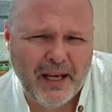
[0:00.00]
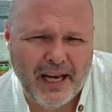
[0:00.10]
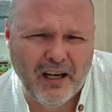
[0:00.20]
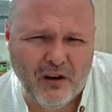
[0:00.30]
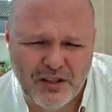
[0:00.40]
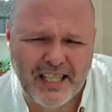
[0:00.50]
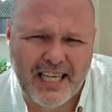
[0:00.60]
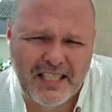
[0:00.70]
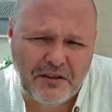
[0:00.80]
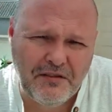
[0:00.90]
And
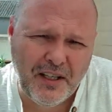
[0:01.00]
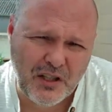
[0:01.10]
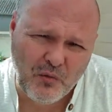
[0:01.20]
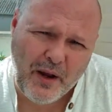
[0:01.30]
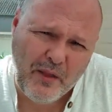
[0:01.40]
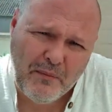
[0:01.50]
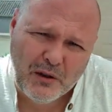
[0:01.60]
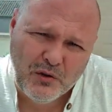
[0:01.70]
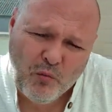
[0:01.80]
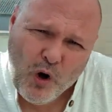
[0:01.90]
context, I feel, is where the
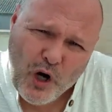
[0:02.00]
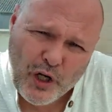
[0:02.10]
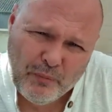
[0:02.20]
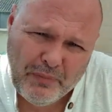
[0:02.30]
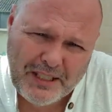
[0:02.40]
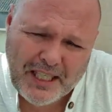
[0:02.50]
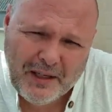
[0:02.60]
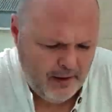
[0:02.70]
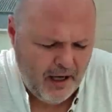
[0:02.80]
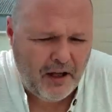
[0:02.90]
most work can be
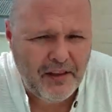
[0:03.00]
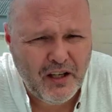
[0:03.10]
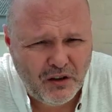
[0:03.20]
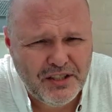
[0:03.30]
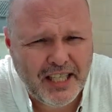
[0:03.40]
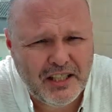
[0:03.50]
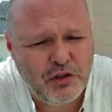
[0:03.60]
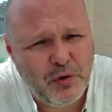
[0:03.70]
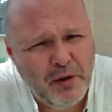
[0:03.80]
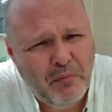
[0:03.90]
done. I think context is
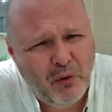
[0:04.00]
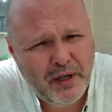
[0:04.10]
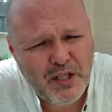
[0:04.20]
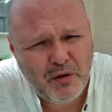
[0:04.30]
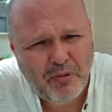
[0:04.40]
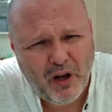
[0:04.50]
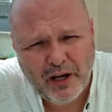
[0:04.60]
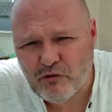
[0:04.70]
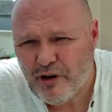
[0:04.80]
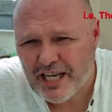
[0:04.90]
really important in
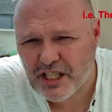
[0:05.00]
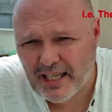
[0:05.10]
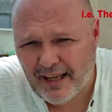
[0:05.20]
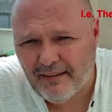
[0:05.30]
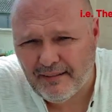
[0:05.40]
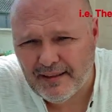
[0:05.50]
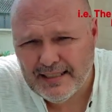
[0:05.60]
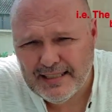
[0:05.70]
supplying rationale,